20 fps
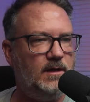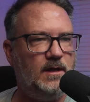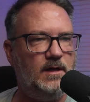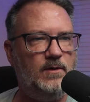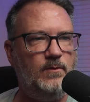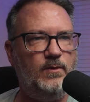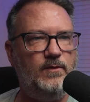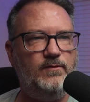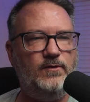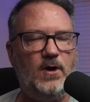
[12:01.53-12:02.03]

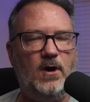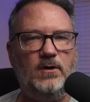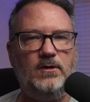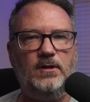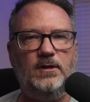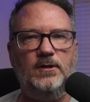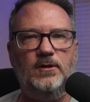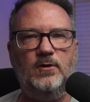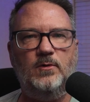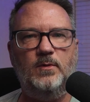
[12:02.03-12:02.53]
And we've talked
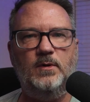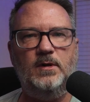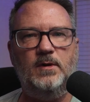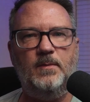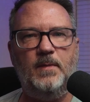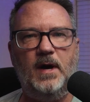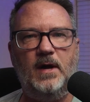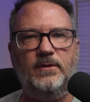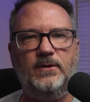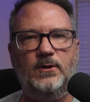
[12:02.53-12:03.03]
a little bit
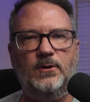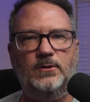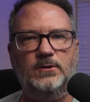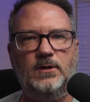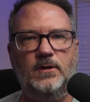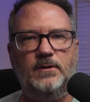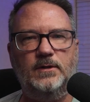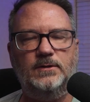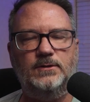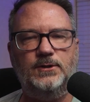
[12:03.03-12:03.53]
about those
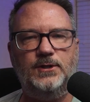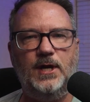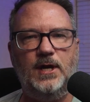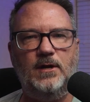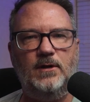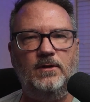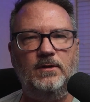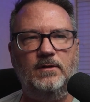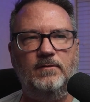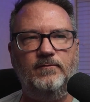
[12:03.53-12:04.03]
on this
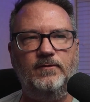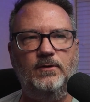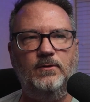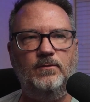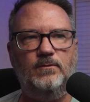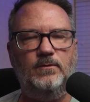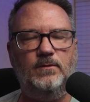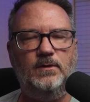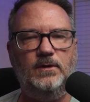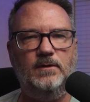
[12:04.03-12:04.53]
channel. If
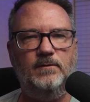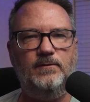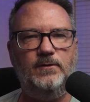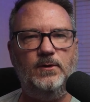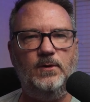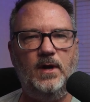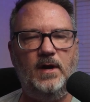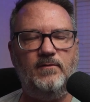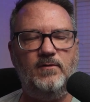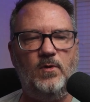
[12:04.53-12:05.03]
you if
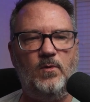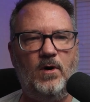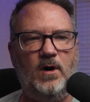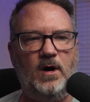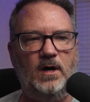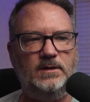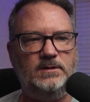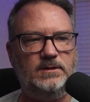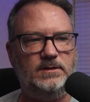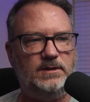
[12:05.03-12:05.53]
you haven't
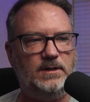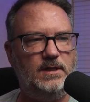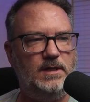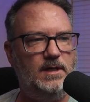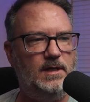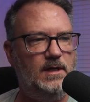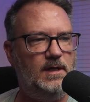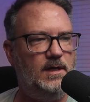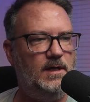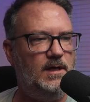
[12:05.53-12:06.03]
watched,
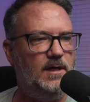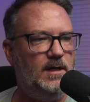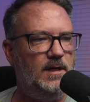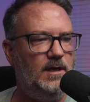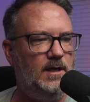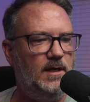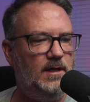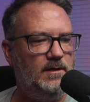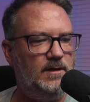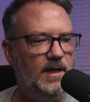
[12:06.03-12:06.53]

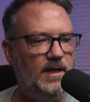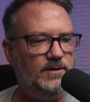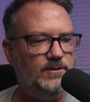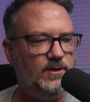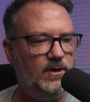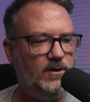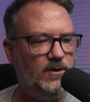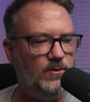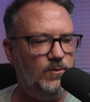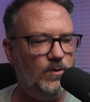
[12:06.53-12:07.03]
and that's
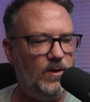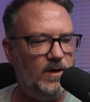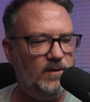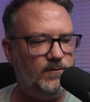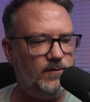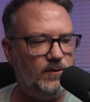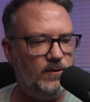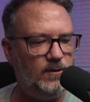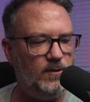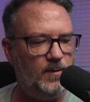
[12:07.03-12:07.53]
a good way
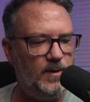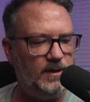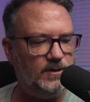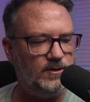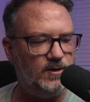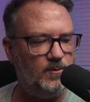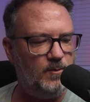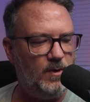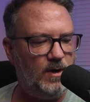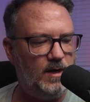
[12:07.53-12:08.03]
for you to make
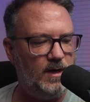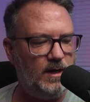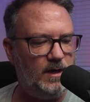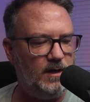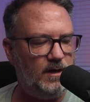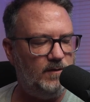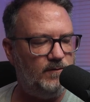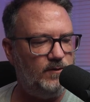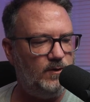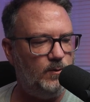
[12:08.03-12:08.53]
some
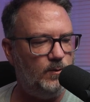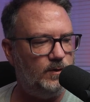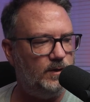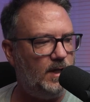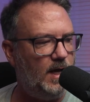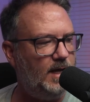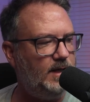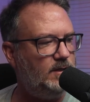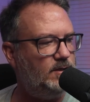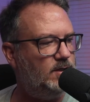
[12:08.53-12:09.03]
money if you would
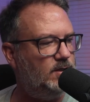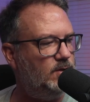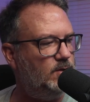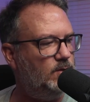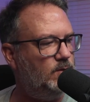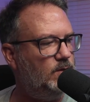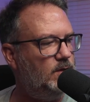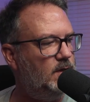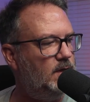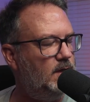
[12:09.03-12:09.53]
like
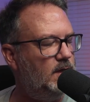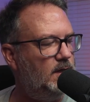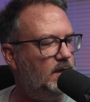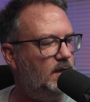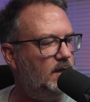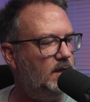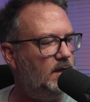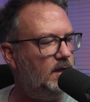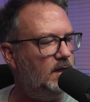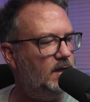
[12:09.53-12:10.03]
to.
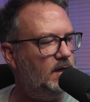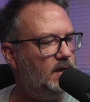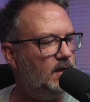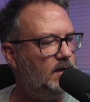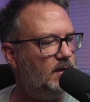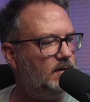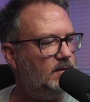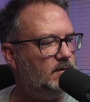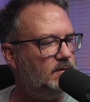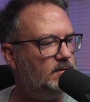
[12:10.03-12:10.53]

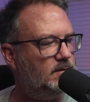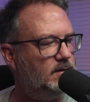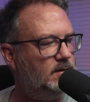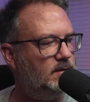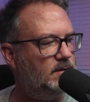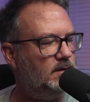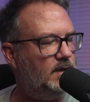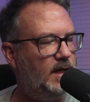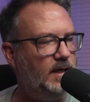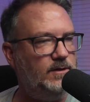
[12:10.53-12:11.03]
Uh,
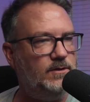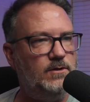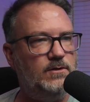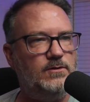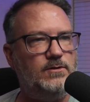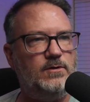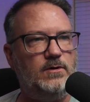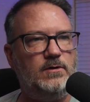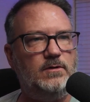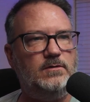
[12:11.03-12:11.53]
and
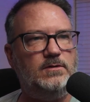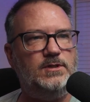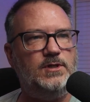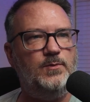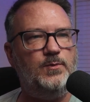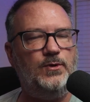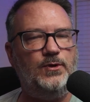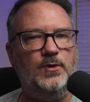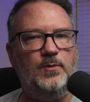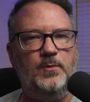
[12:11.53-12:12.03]
agents are
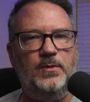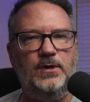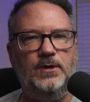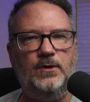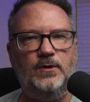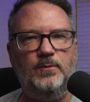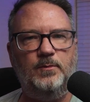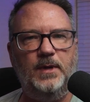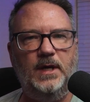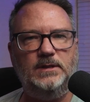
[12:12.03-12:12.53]
simple to
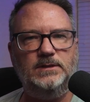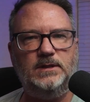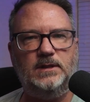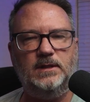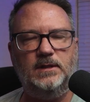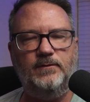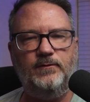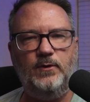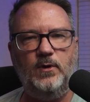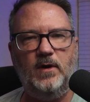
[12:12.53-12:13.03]
build.
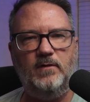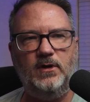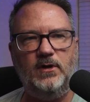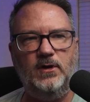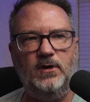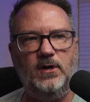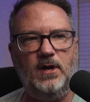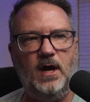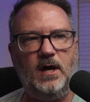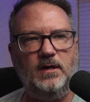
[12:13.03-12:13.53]
Basically, if you have a
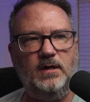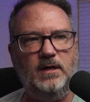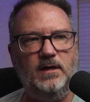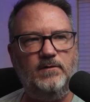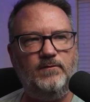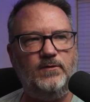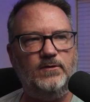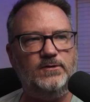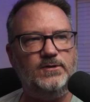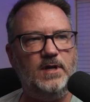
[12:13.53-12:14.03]
good
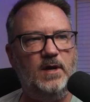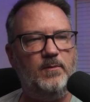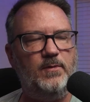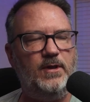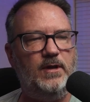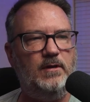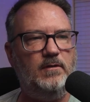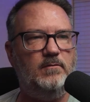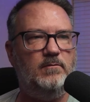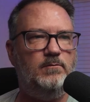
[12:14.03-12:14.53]
idea for
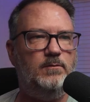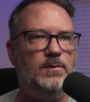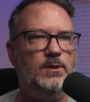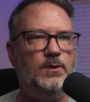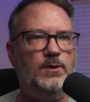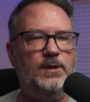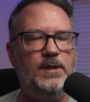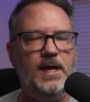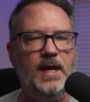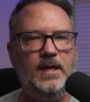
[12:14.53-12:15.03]
something,
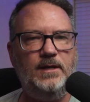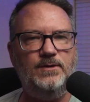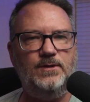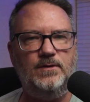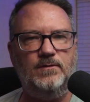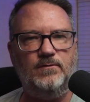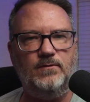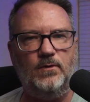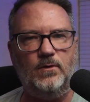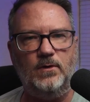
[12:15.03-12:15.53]
build an
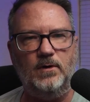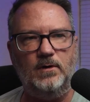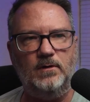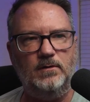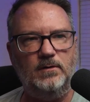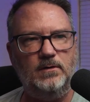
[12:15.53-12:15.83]
agent for it.